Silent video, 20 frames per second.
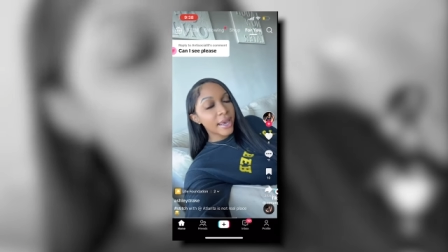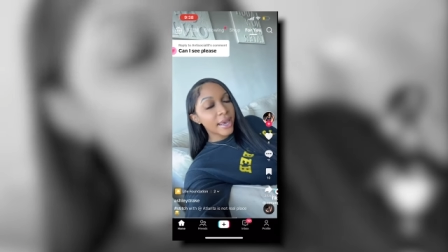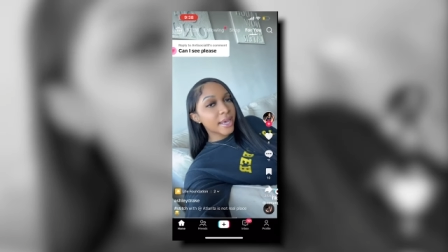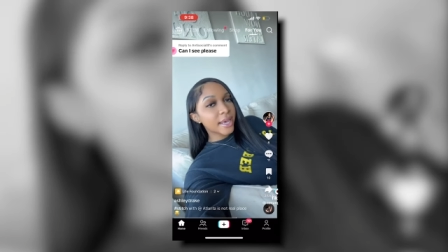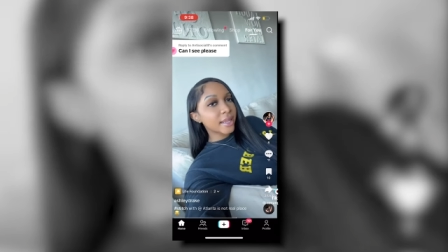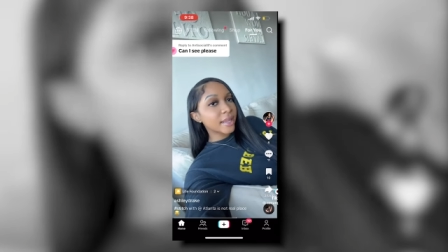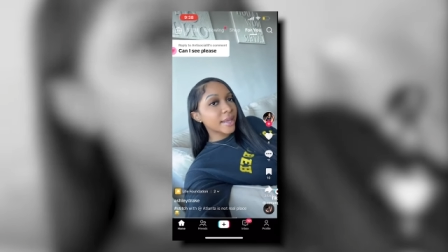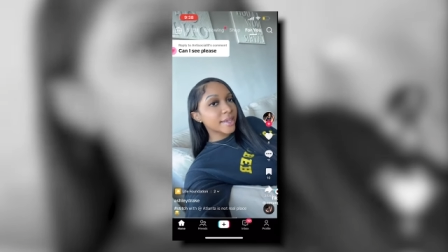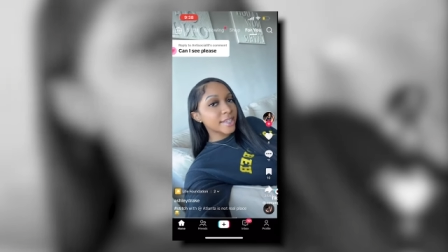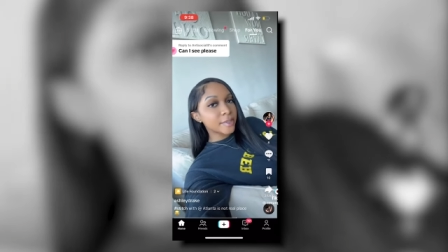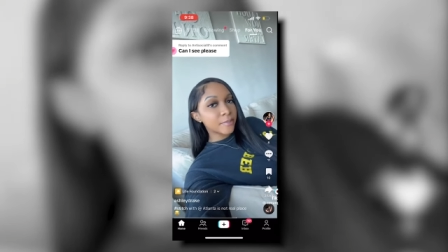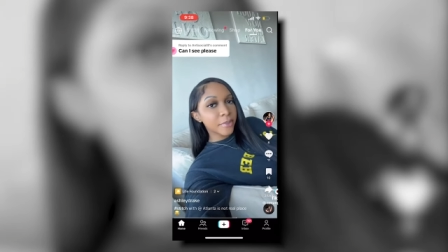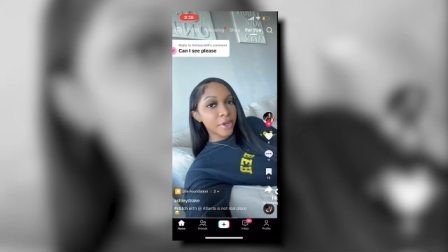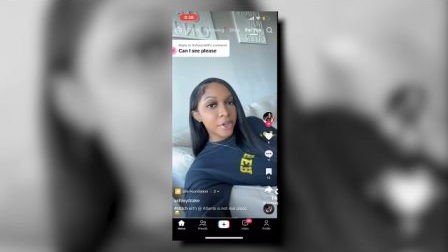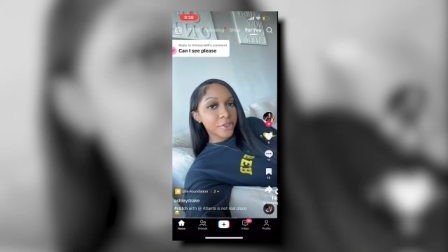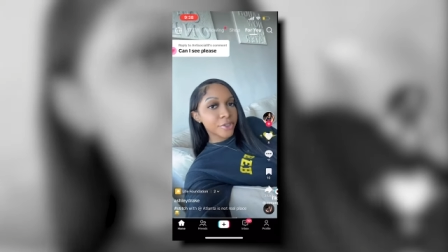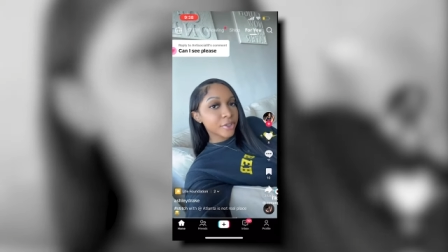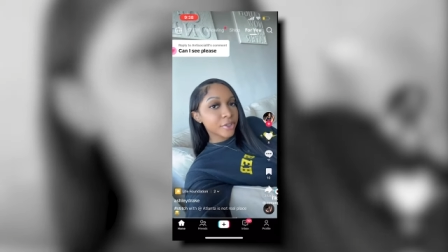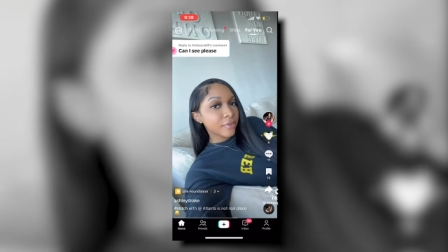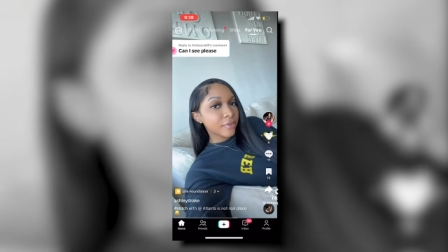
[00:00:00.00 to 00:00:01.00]
and like
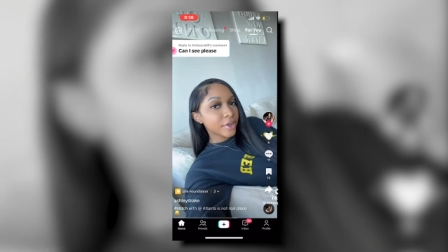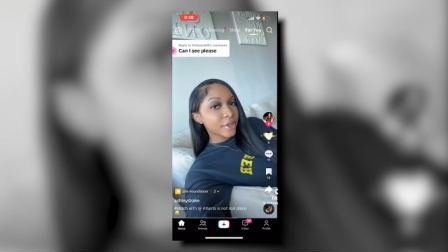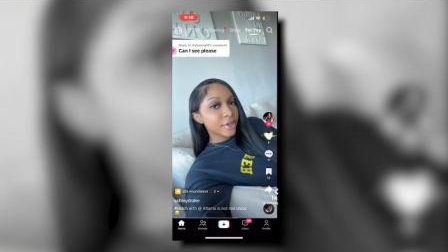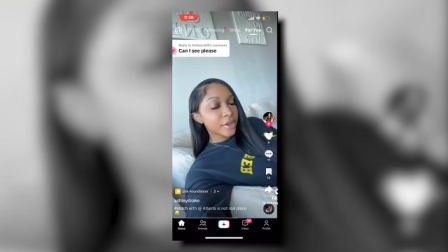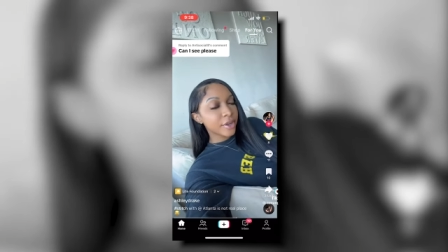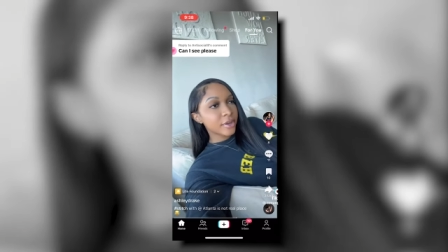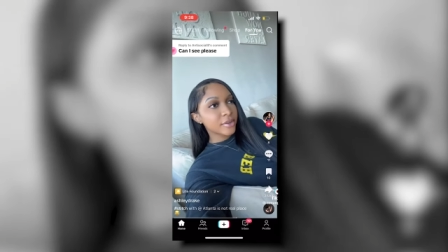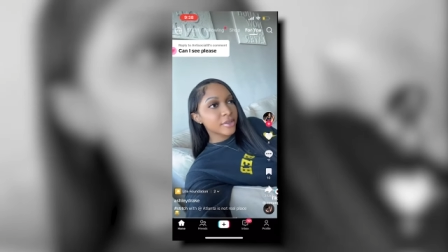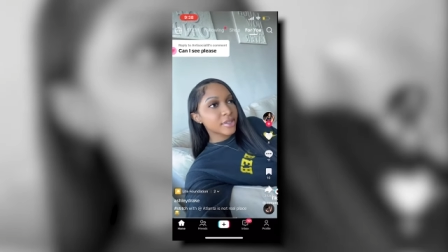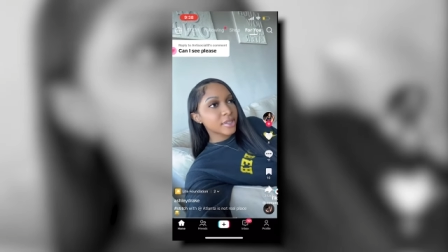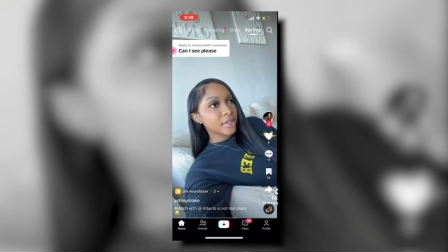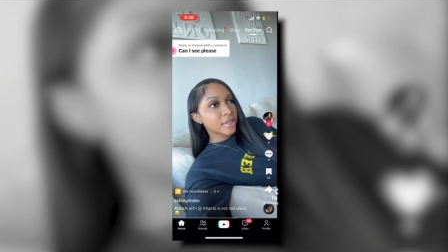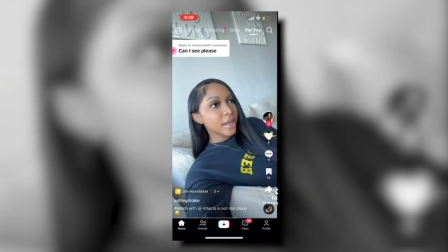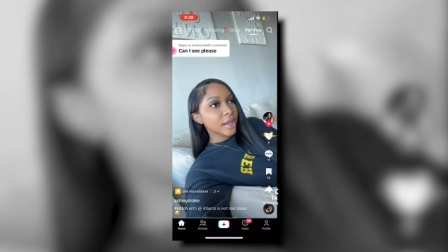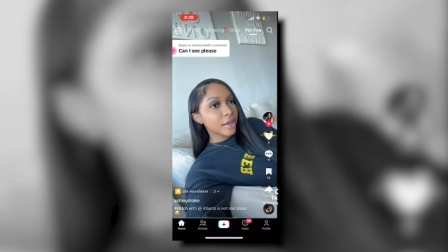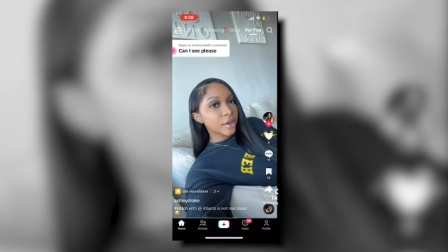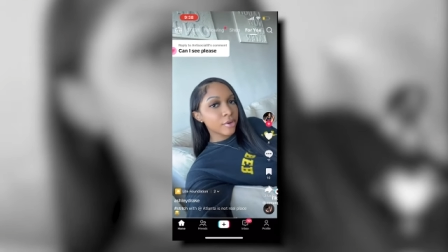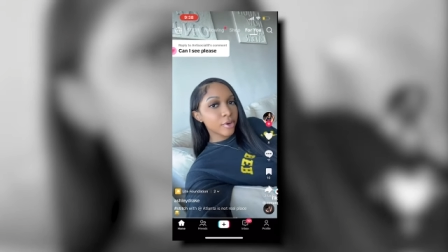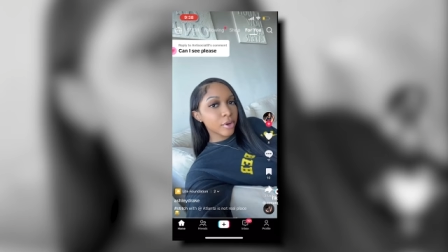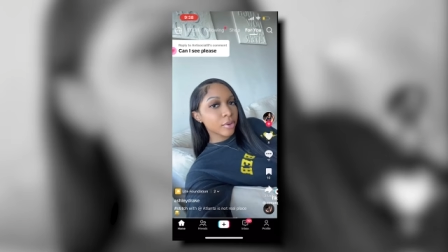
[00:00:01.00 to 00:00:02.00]
spiritual videos to,
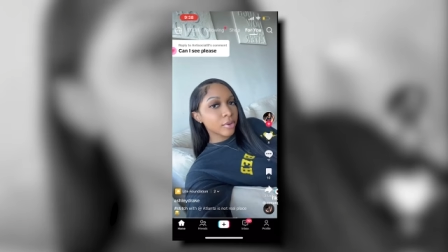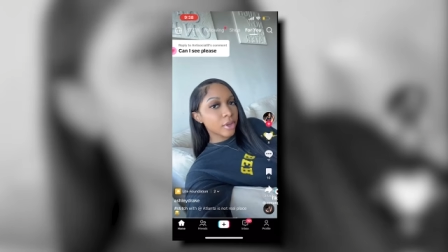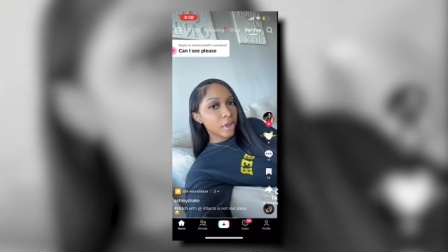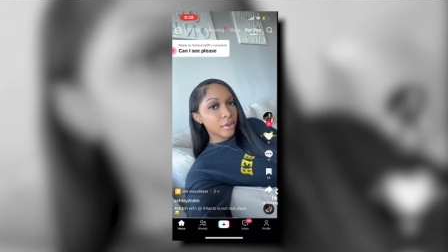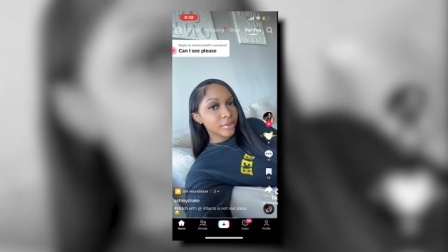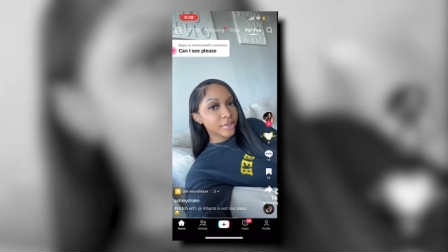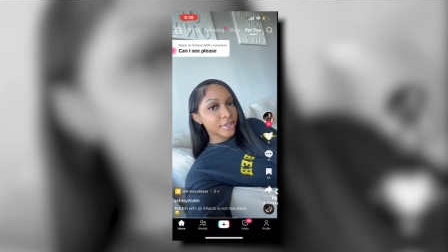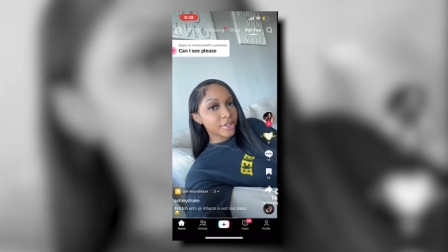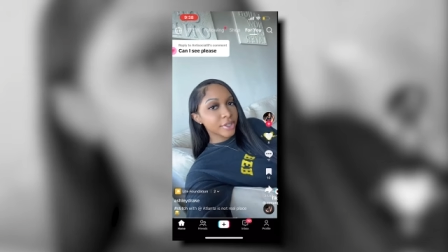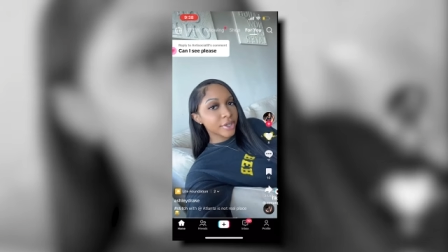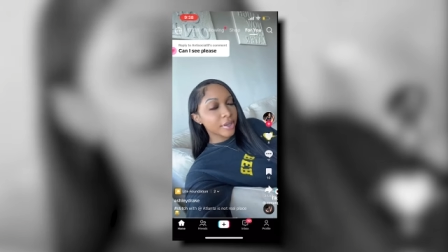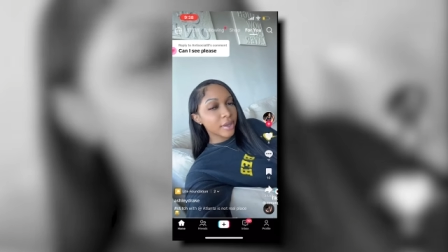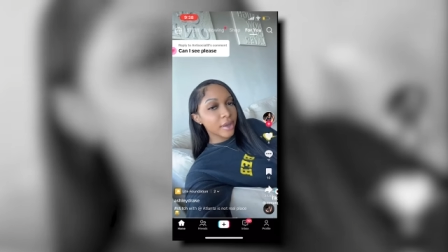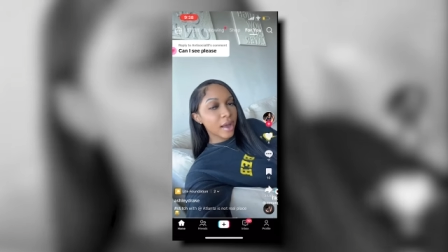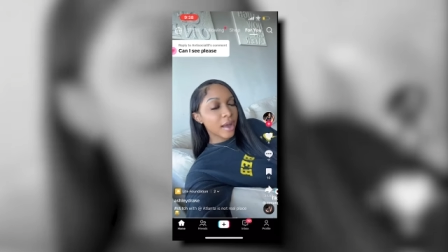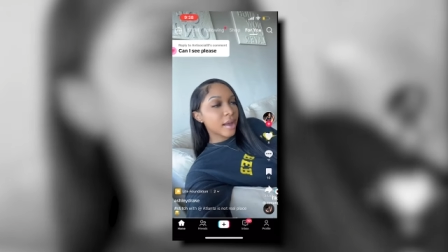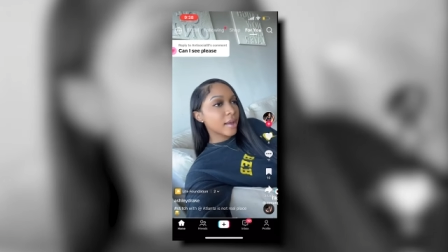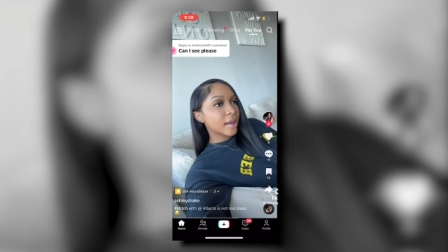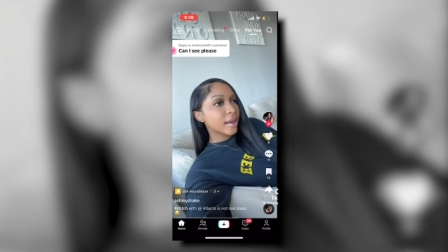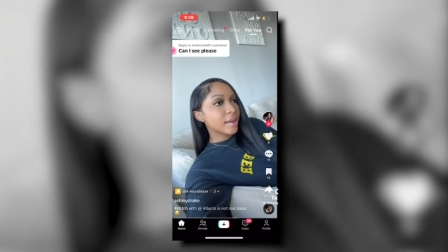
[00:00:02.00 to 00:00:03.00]
like, grow closer to
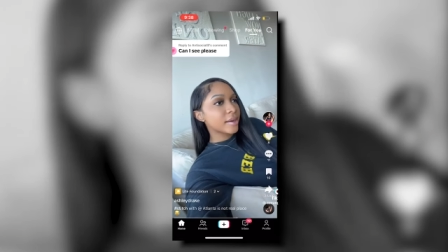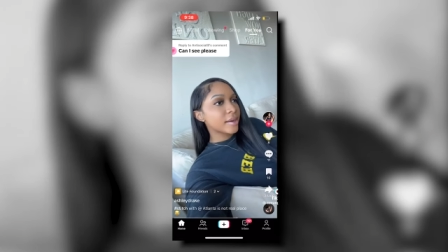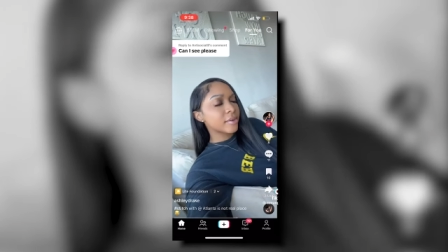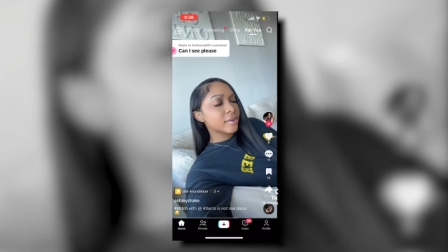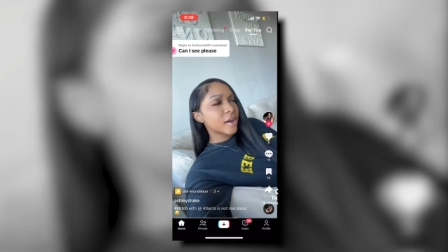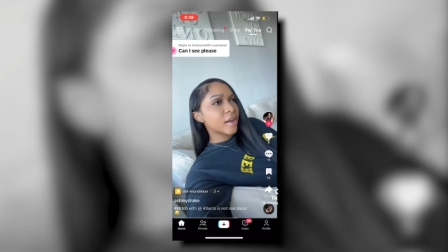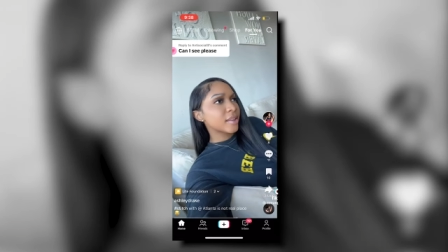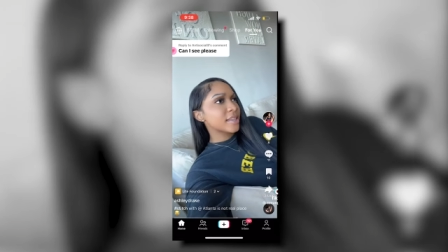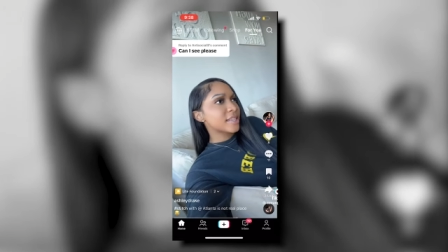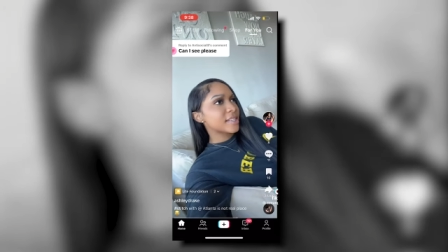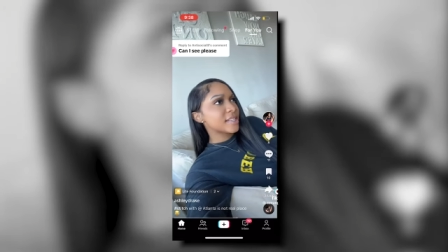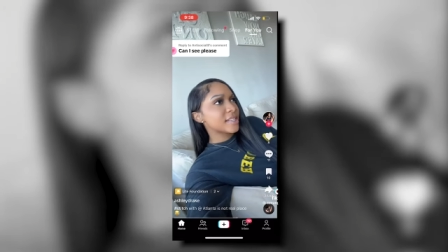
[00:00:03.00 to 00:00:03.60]
God and all this